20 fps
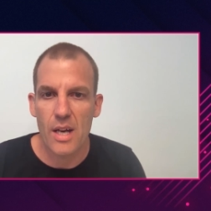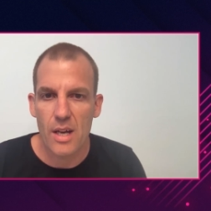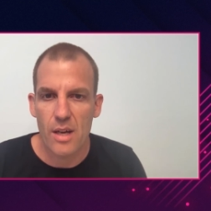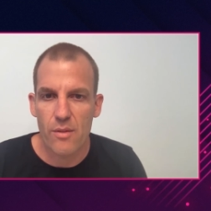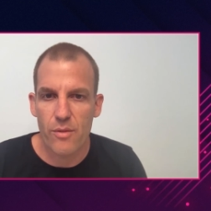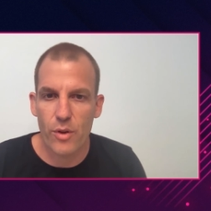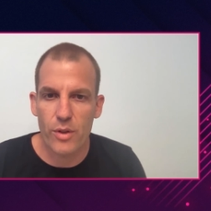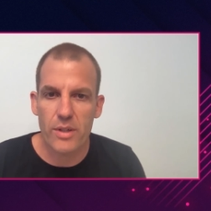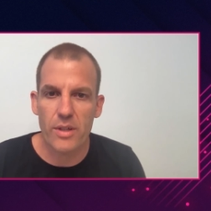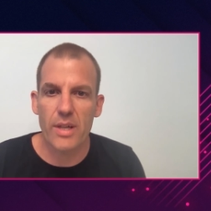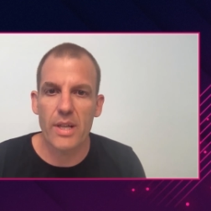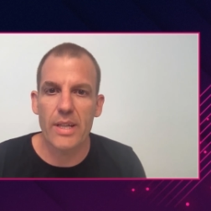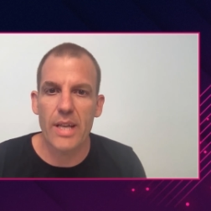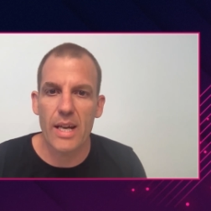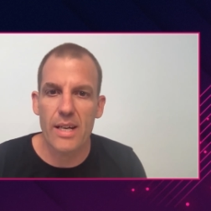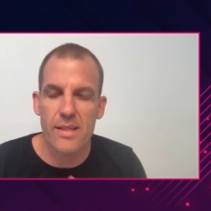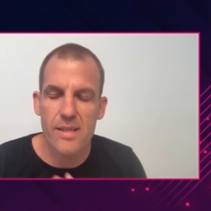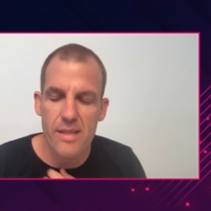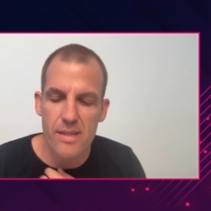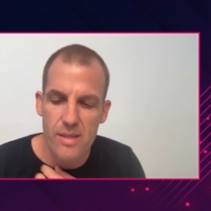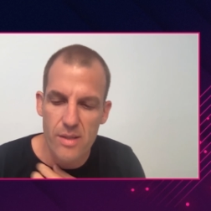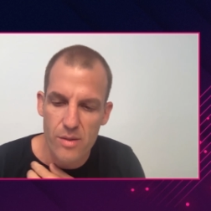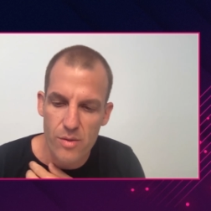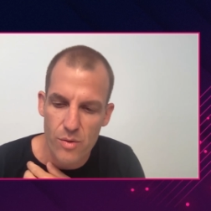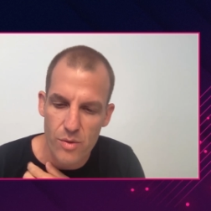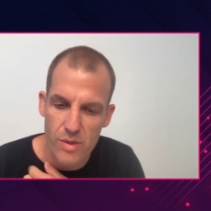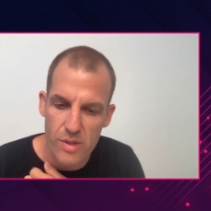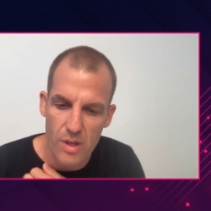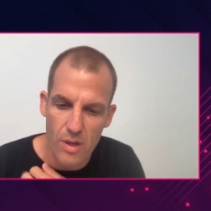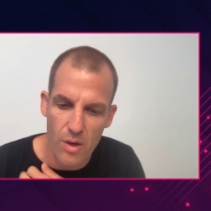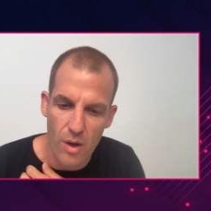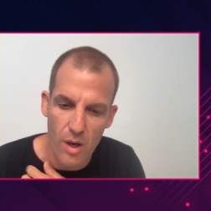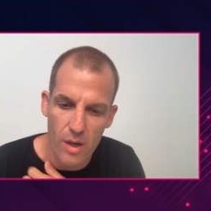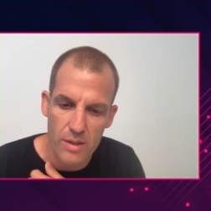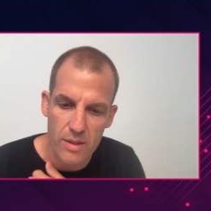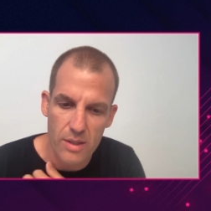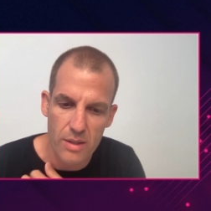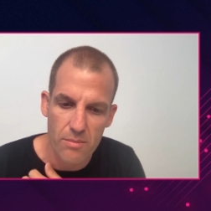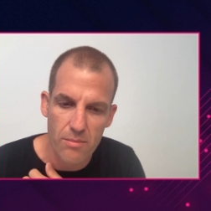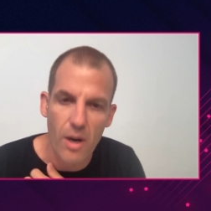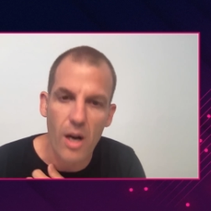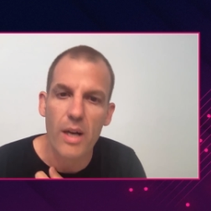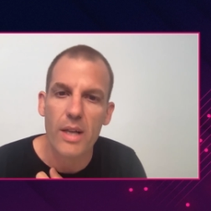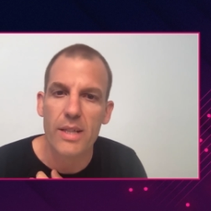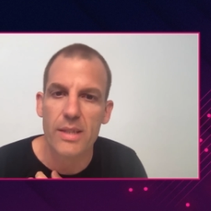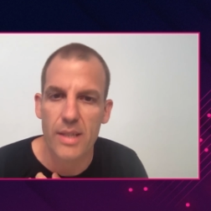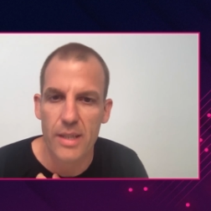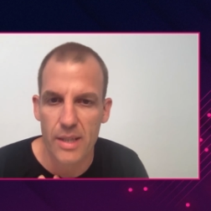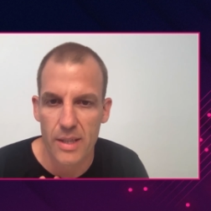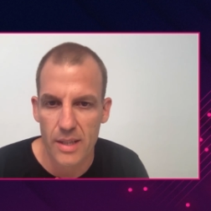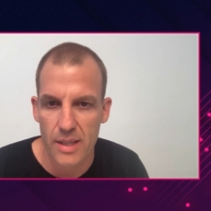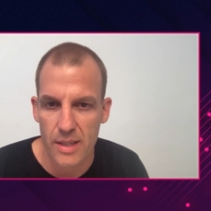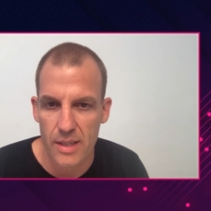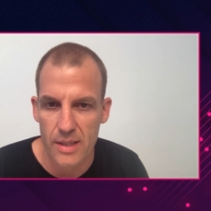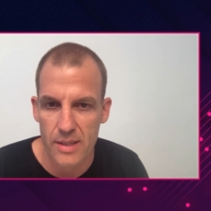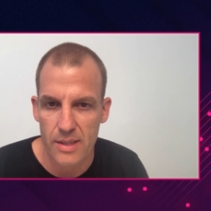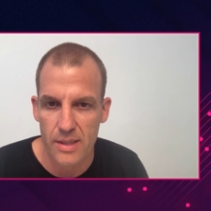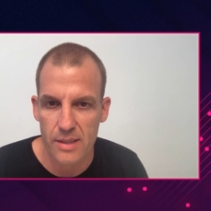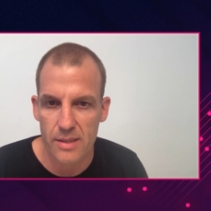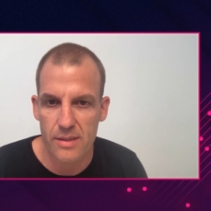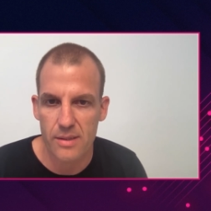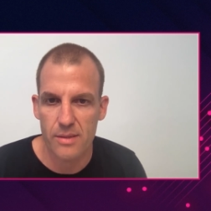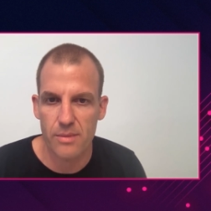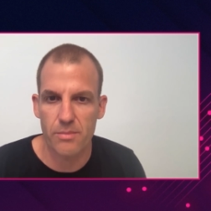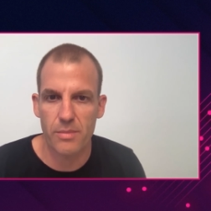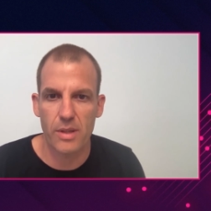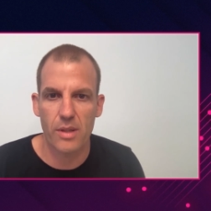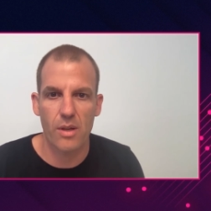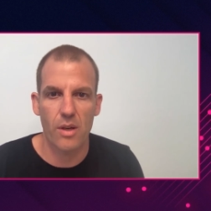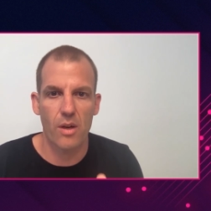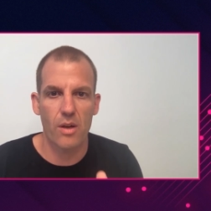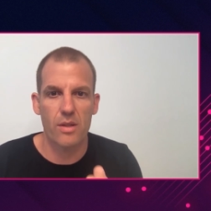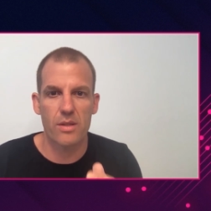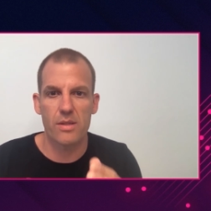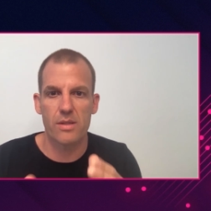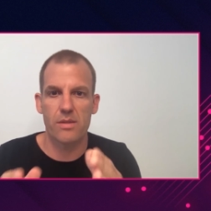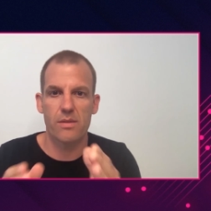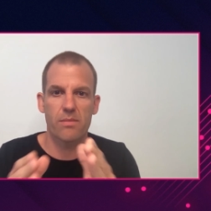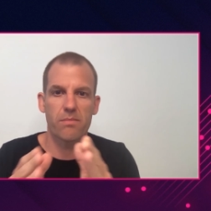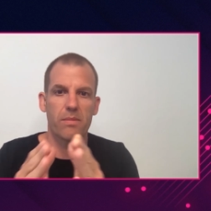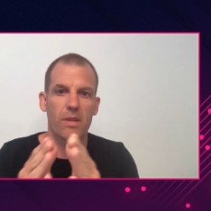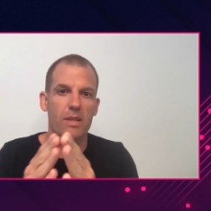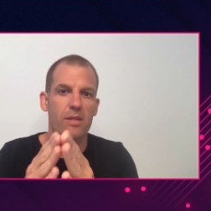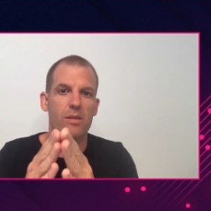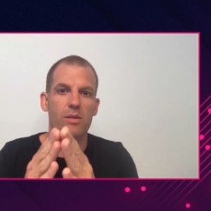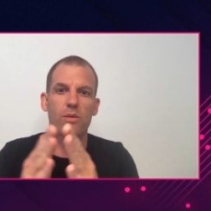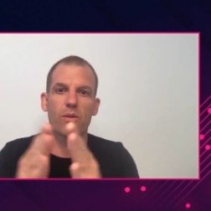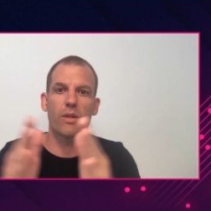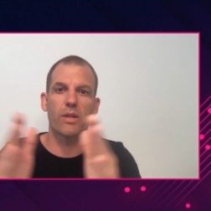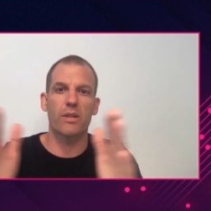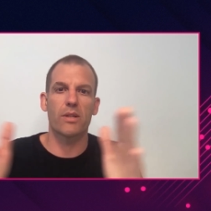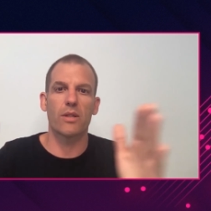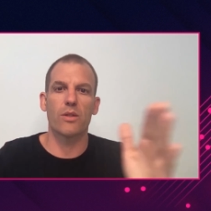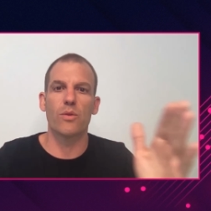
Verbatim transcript: Folder analysis is used a lot in marketing analytics because let's look at the